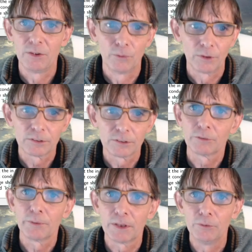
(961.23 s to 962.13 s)
and NOR, so
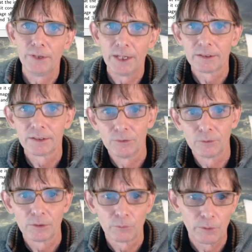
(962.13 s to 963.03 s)
if we can do NAND and
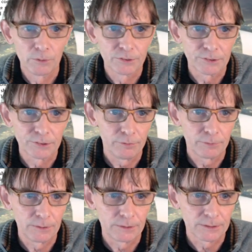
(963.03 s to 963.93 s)
NOR, we will
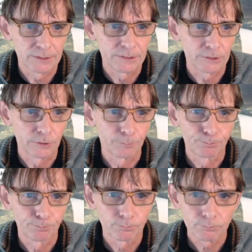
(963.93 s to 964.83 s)
save transistors.
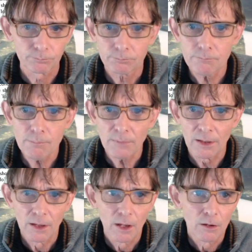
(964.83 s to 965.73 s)

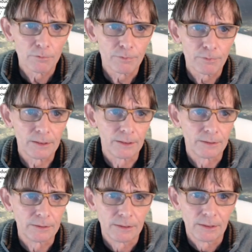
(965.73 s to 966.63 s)

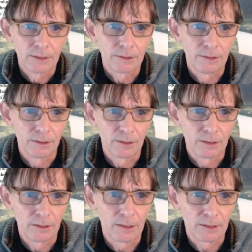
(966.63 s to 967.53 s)
Finally, the
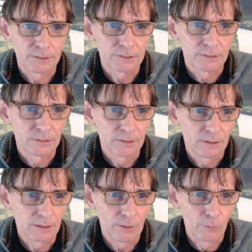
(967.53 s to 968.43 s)
last
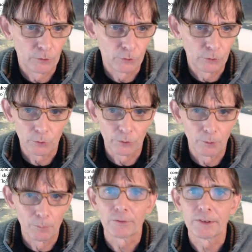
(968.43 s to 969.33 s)
I want to talk to
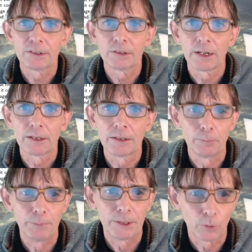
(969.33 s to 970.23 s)
you about, this is like a
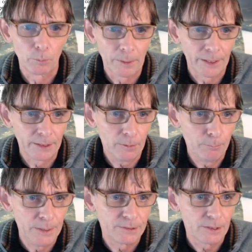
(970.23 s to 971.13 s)
little bit a
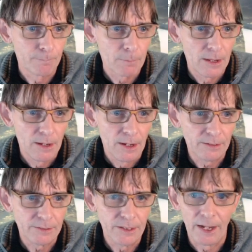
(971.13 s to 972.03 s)
complicated beast,
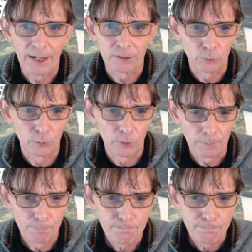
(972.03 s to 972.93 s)
is the
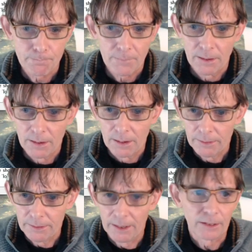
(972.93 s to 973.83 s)
XOR.
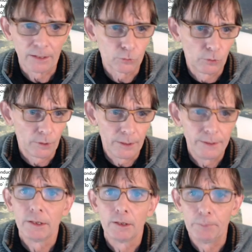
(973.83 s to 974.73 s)
The XOR, I
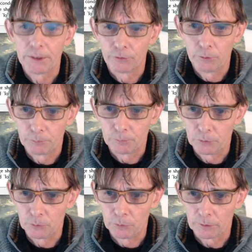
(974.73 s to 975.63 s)
need a
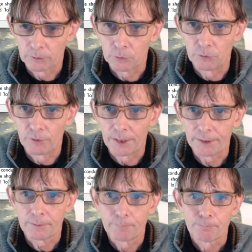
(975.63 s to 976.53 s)
little to
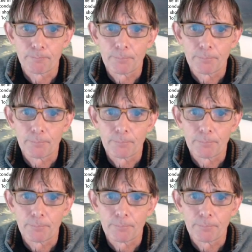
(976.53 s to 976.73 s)
write.